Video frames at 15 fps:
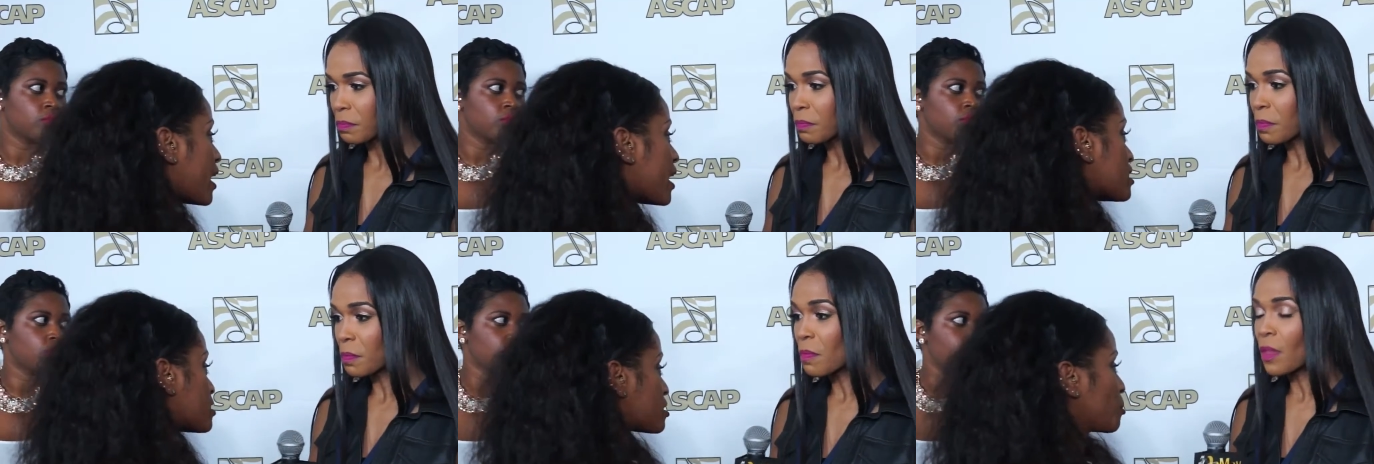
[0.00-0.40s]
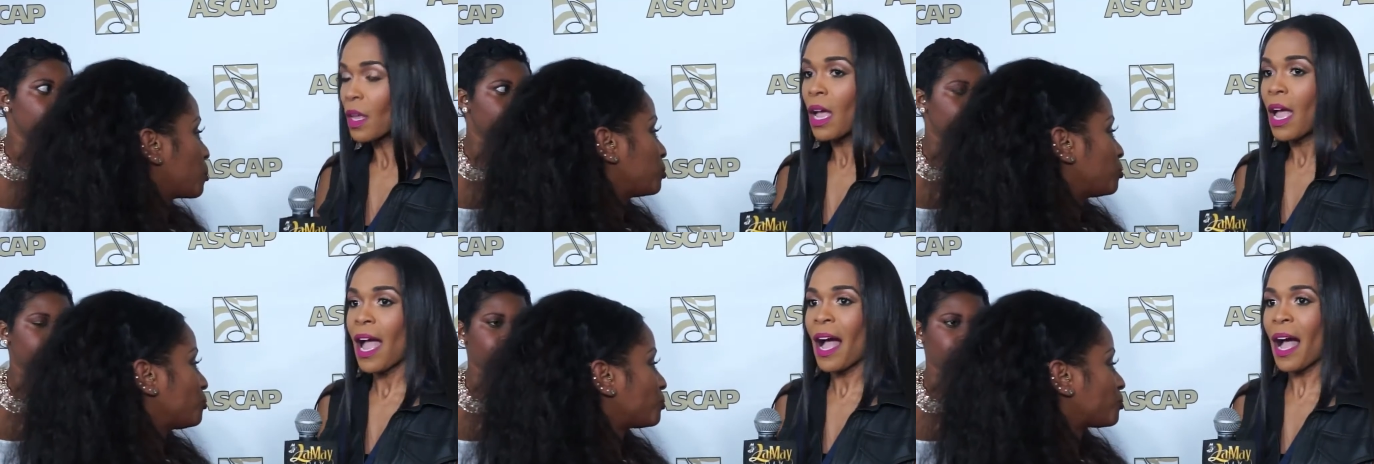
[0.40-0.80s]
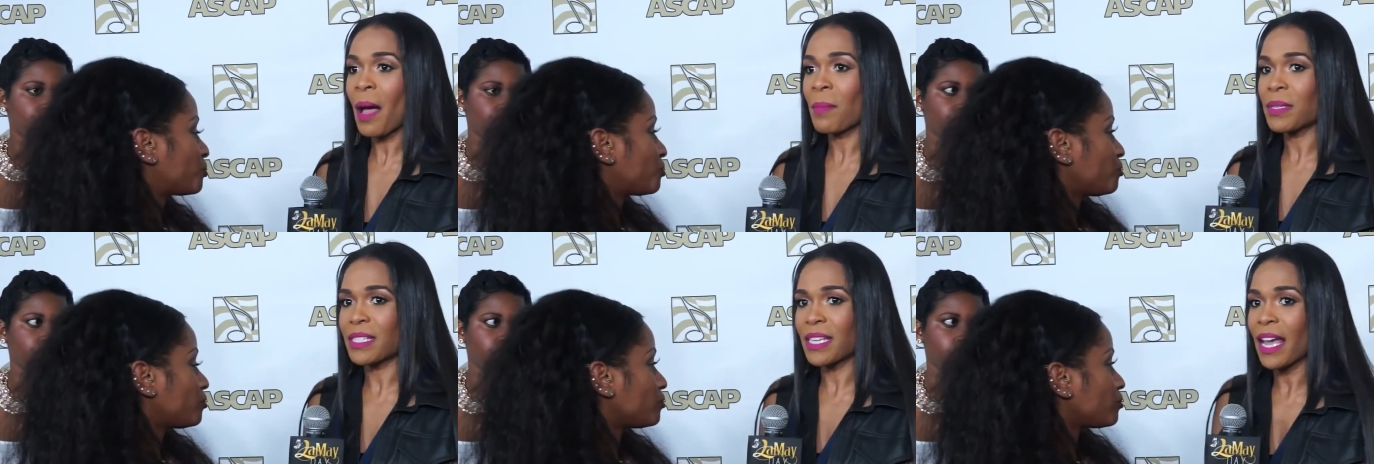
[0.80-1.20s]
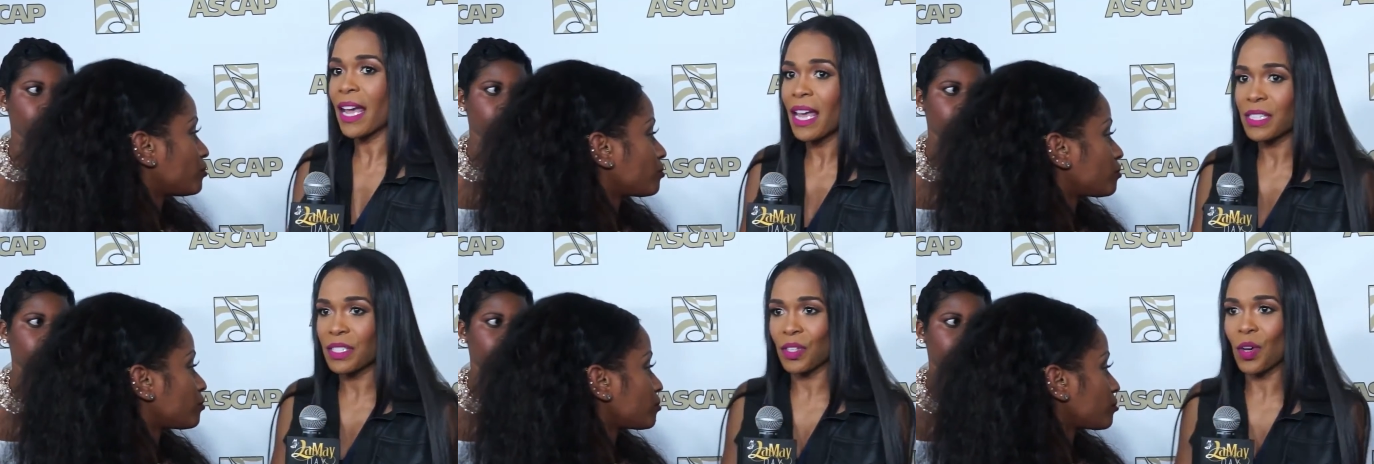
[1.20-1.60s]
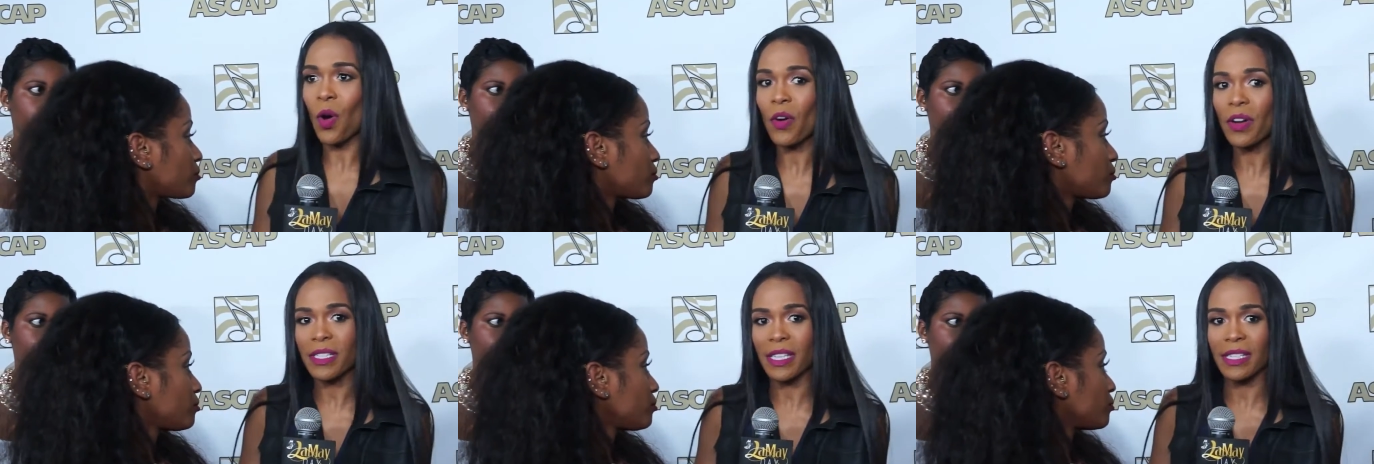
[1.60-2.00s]
Speaker 1: Yes? Say Yes, the
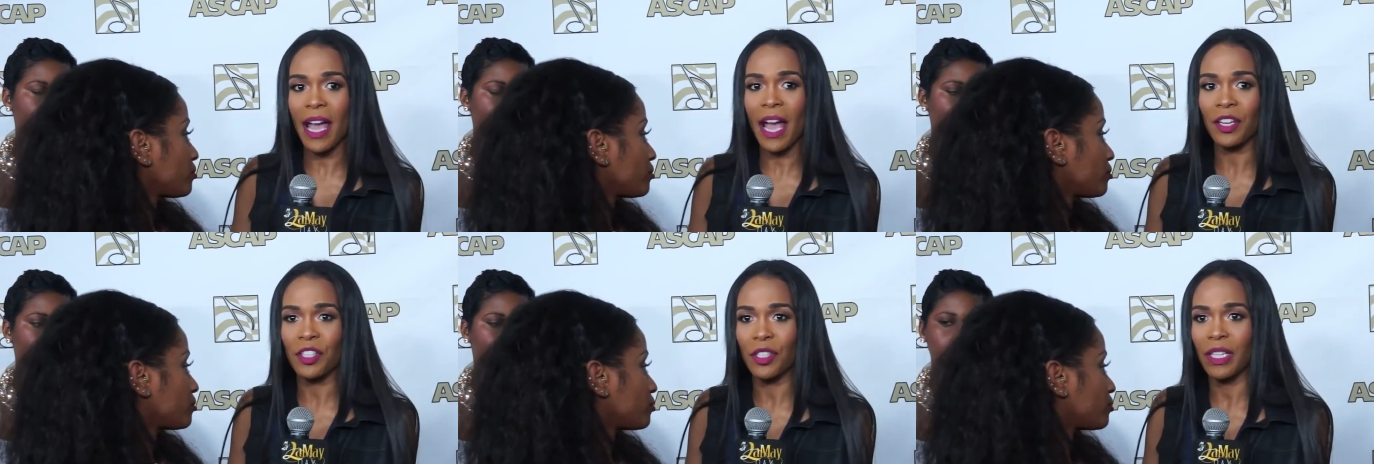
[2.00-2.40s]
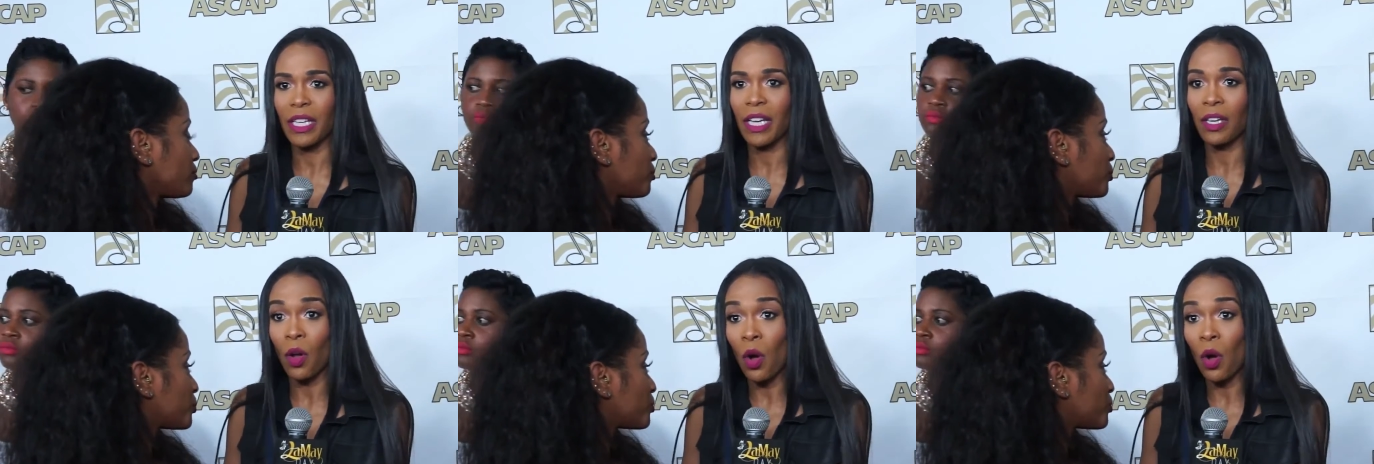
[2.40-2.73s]
chorus is actually